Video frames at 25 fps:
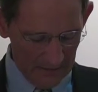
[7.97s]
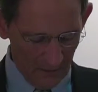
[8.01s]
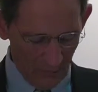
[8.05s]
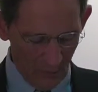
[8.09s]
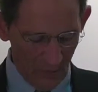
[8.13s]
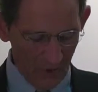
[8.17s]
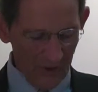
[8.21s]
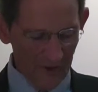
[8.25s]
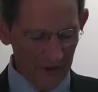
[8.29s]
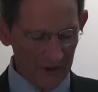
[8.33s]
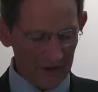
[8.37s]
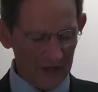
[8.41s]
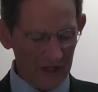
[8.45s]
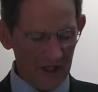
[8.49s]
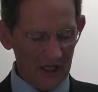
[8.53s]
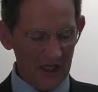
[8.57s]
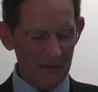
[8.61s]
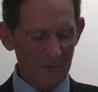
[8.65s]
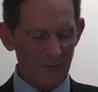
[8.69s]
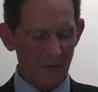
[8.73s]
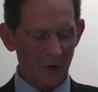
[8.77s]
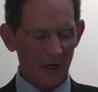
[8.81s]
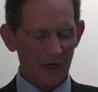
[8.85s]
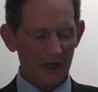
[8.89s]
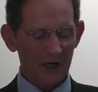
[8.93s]
one of the key
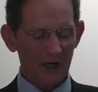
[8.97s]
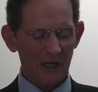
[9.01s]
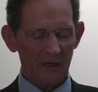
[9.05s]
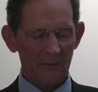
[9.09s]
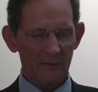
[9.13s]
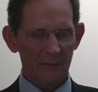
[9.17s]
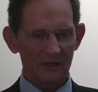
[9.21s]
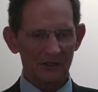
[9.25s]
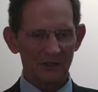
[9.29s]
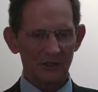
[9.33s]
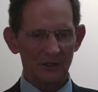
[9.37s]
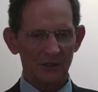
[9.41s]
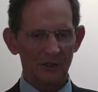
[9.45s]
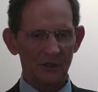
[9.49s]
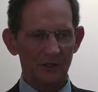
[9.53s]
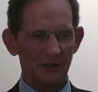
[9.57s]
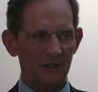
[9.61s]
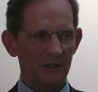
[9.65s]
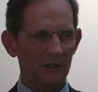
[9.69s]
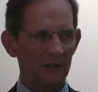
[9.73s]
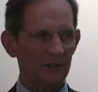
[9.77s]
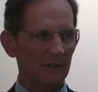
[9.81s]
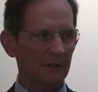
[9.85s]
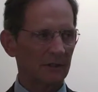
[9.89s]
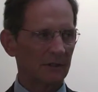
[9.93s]
marketing
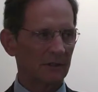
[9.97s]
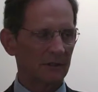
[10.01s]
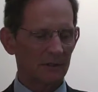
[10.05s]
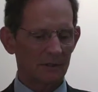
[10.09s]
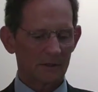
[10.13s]
messages.